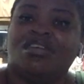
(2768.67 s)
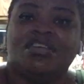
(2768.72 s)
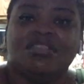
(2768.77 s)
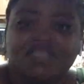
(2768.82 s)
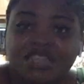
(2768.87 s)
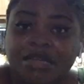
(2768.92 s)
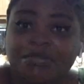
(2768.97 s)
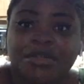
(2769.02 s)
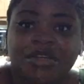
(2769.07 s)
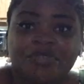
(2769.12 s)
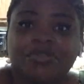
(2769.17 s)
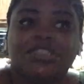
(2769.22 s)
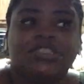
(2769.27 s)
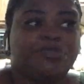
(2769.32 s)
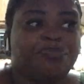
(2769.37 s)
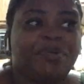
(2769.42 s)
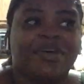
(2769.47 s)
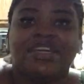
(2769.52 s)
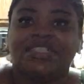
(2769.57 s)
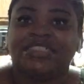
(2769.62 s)
Them the
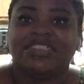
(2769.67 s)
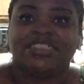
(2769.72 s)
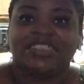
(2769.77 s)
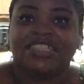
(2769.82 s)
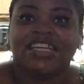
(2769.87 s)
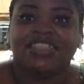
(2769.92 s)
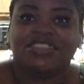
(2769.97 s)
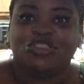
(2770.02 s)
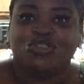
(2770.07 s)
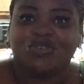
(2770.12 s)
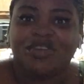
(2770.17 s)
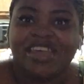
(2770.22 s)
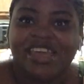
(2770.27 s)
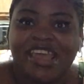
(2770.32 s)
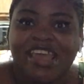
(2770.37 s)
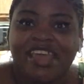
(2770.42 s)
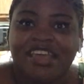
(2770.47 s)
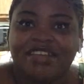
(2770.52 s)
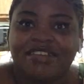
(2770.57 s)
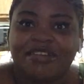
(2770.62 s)
responses that you
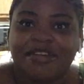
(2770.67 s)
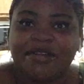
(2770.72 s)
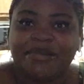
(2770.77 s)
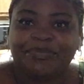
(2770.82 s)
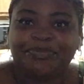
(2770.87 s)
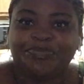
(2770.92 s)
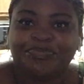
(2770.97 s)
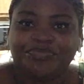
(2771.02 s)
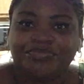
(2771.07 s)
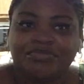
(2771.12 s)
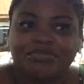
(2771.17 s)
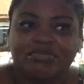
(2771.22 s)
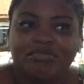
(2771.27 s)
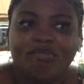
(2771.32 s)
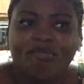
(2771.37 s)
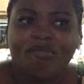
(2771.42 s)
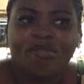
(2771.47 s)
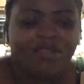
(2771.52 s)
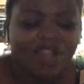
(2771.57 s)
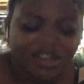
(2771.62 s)
get.
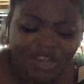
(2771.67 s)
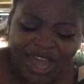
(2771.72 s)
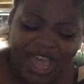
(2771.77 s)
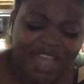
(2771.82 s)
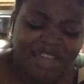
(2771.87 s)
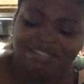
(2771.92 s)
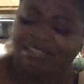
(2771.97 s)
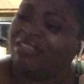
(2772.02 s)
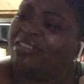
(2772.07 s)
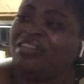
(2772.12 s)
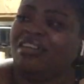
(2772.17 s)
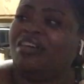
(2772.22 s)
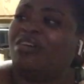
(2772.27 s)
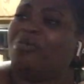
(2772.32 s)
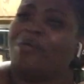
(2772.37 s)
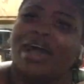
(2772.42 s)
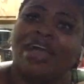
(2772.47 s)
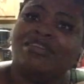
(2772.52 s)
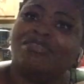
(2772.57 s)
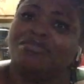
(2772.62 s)
Like,
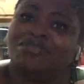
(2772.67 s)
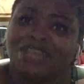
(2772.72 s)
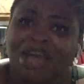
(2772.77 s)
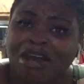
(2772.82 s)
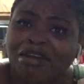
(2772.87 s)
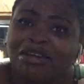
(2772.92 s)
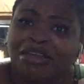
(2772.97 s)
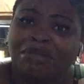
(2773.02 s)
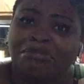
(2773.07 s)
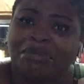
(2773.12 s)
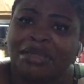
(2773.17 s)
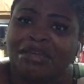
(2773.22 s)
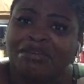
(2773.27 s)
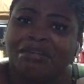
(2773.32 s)
why you talking to me?